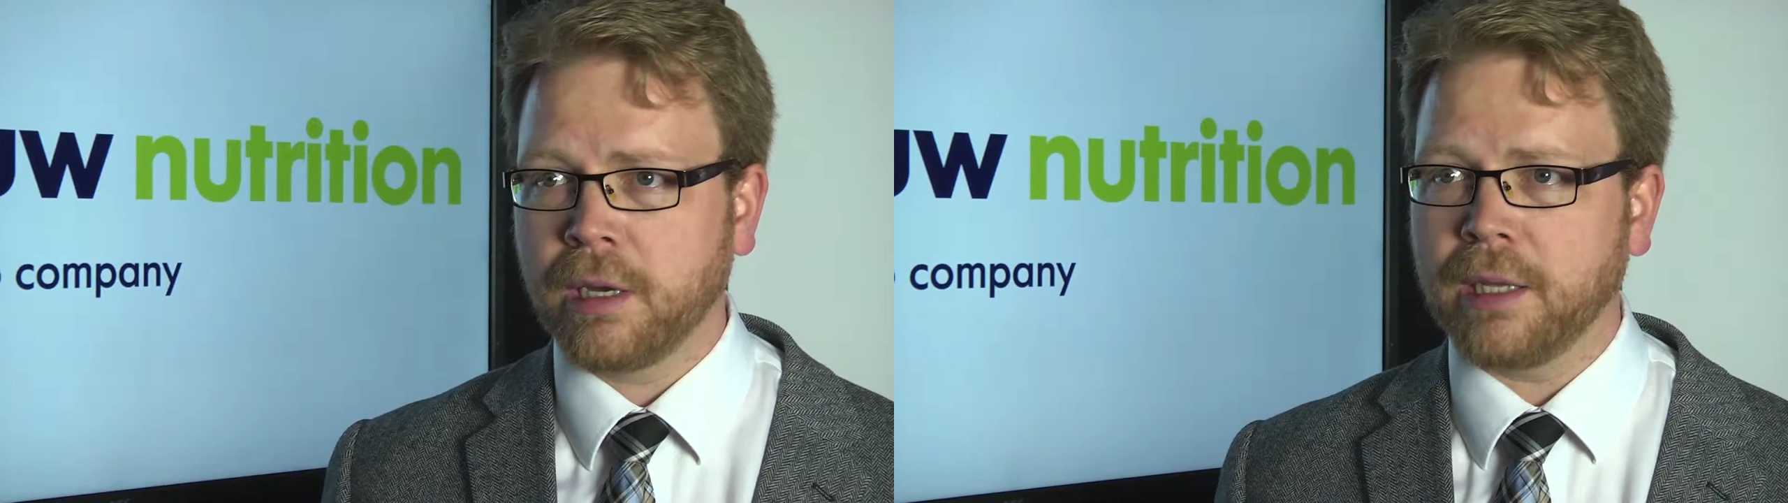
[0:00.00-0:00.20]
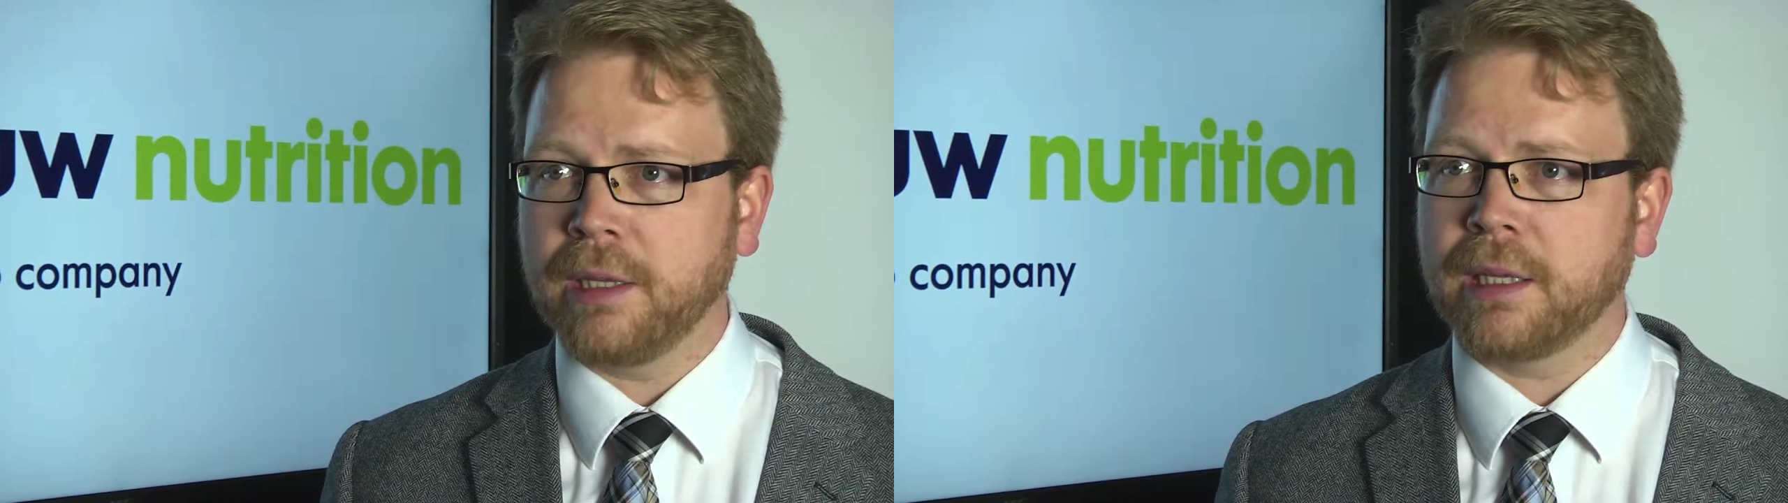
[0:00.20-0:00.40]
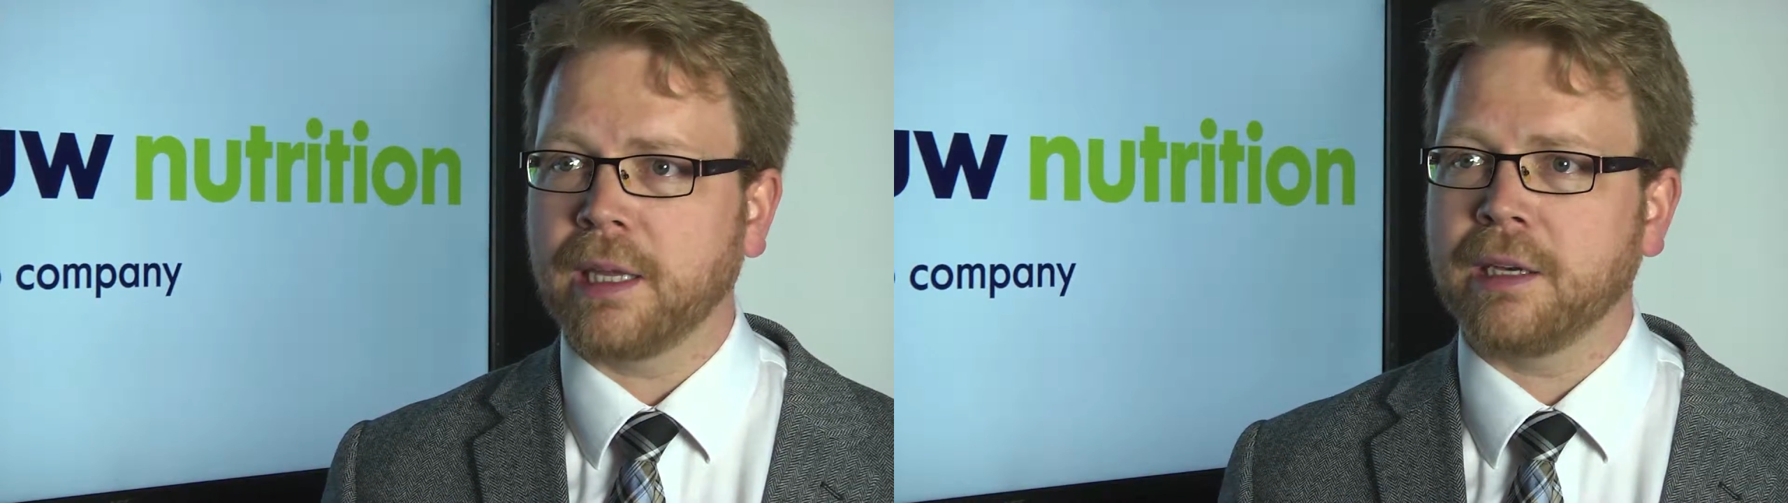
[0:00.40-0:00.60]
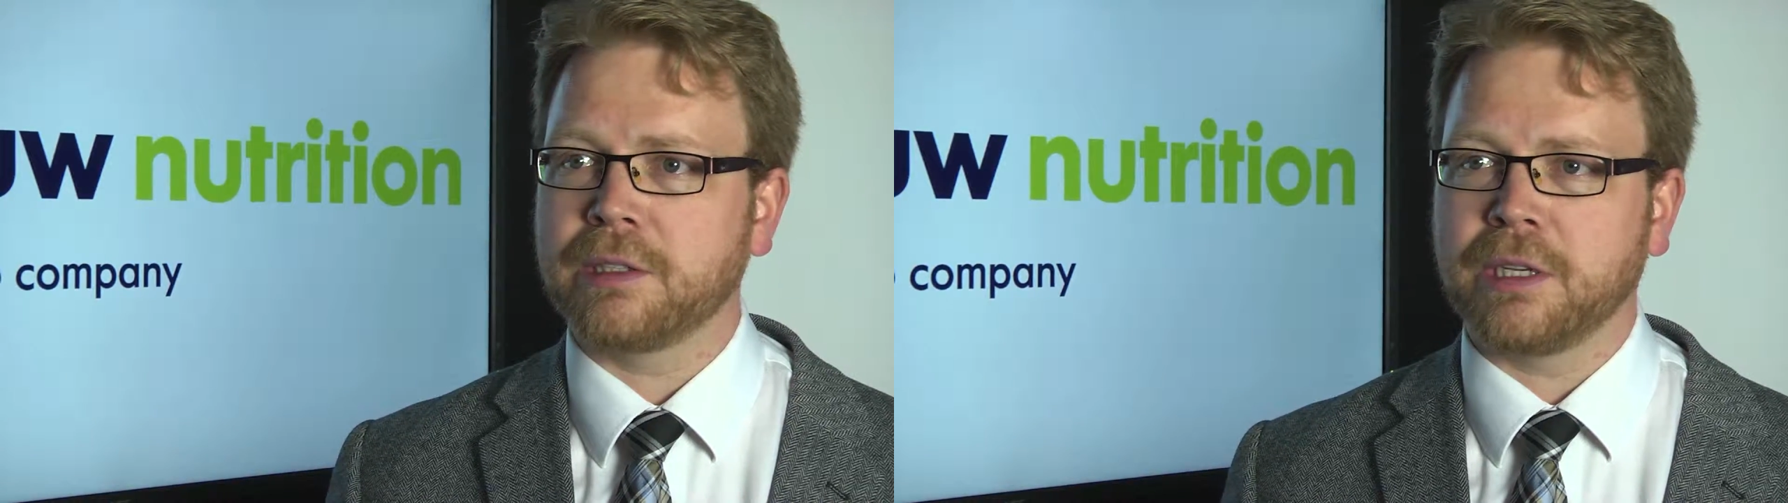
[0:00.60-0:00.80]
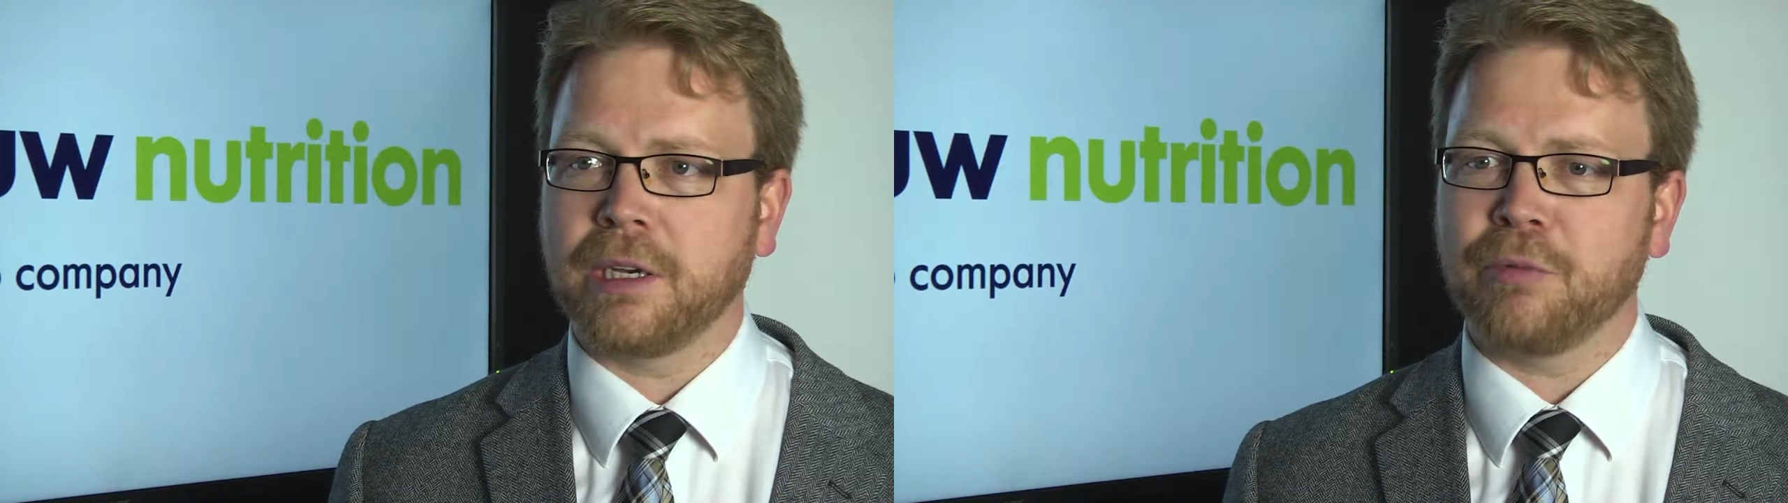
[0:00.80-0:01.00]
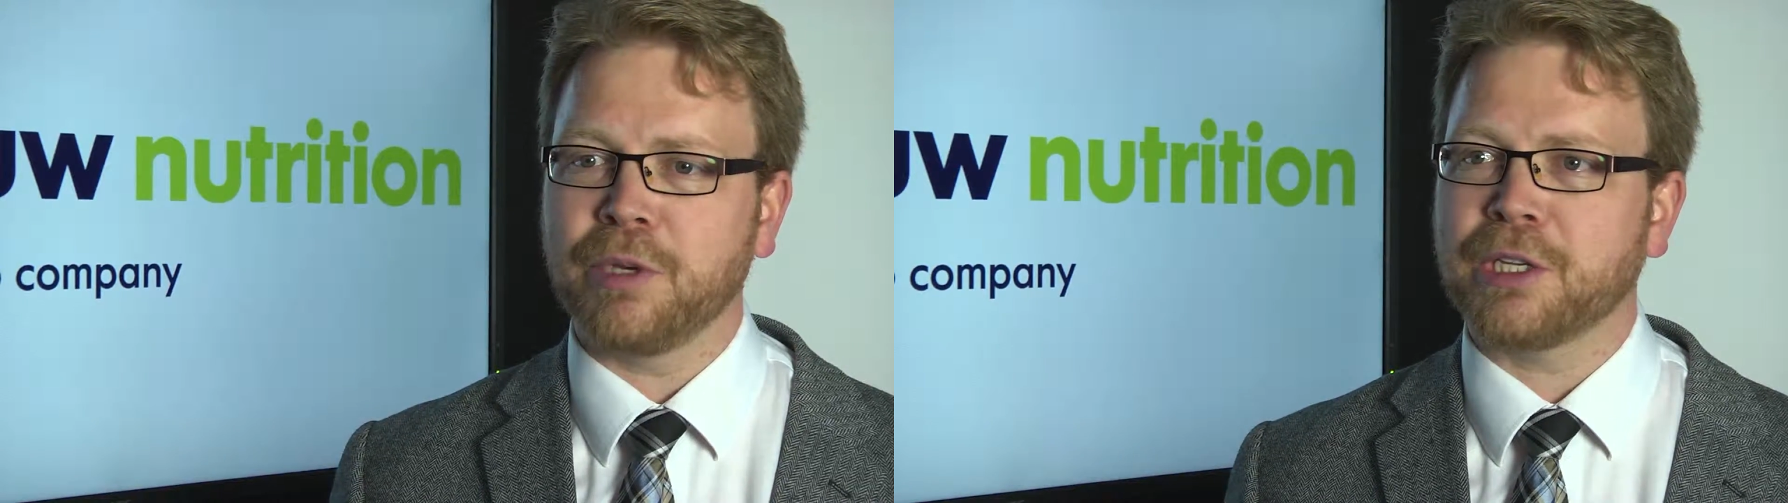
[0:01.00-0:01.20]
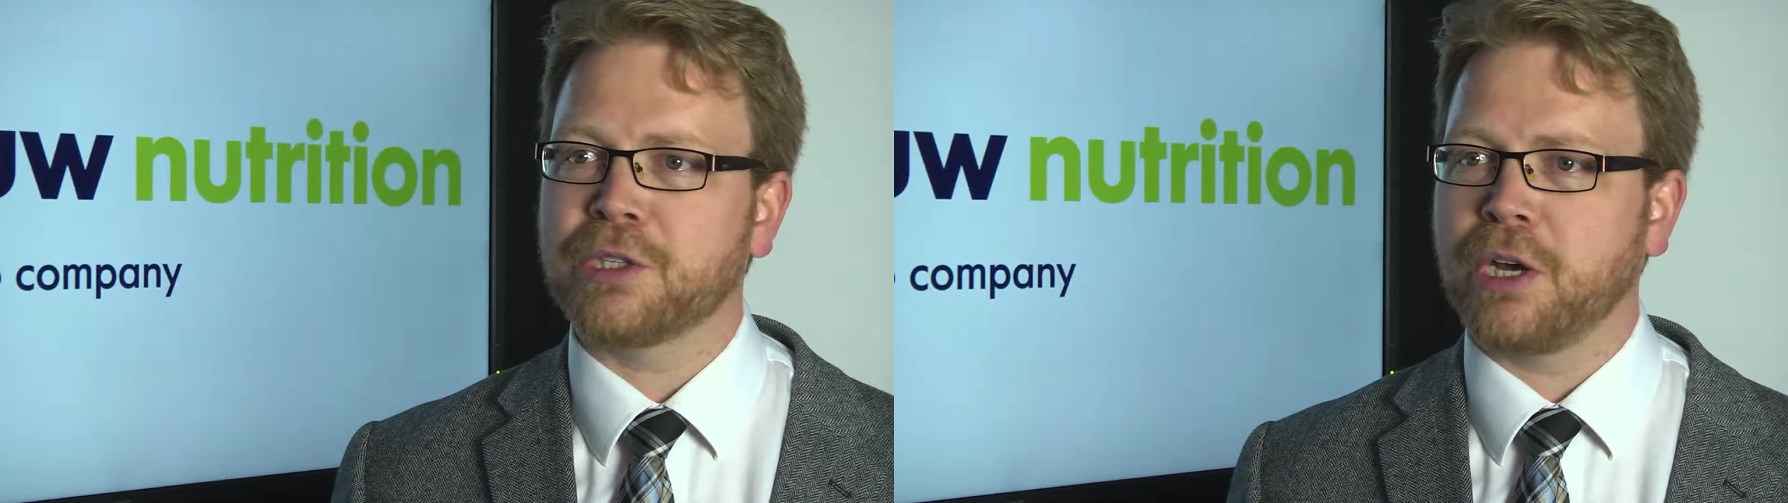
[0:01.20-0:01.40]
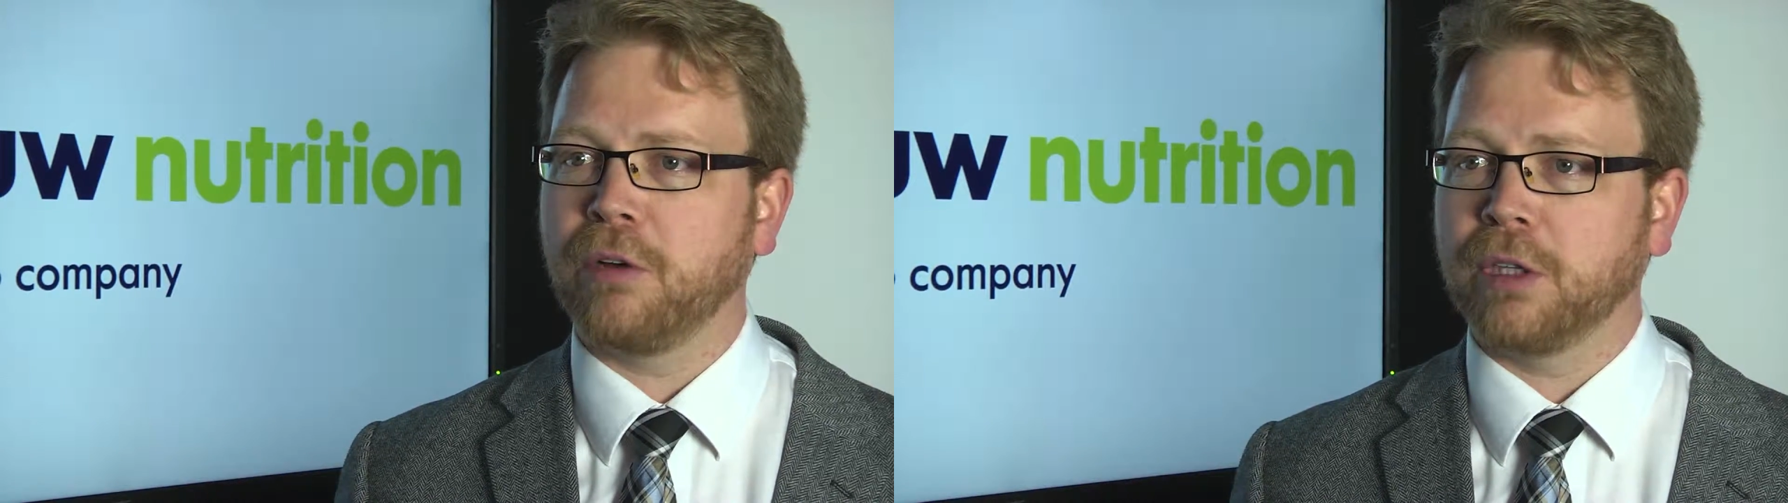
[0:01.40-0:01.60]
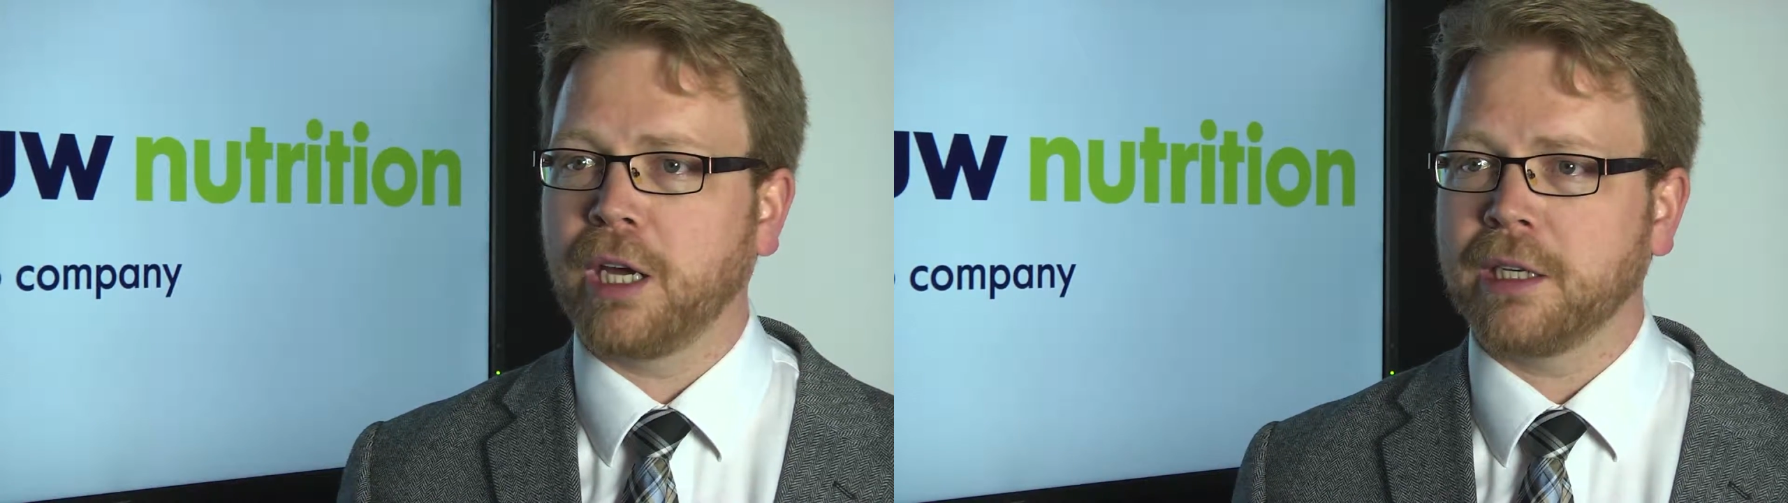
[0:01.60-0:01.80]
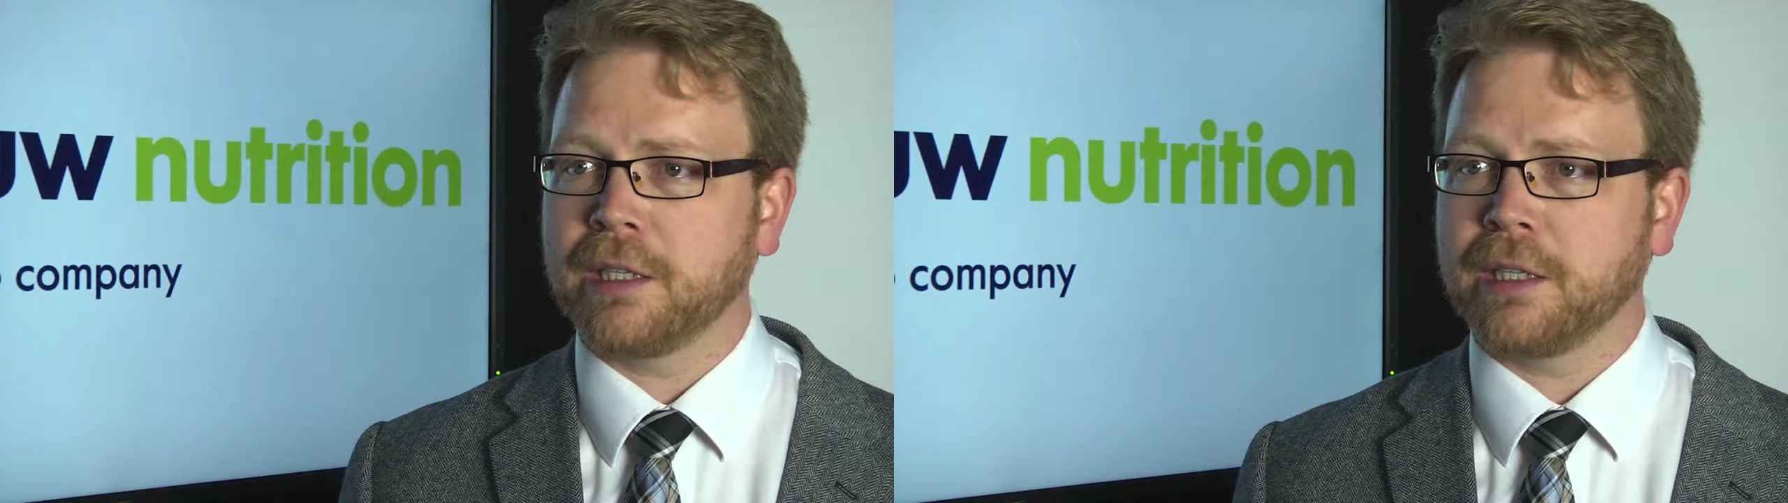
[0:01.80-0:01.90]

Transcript: I think that we can solve a lot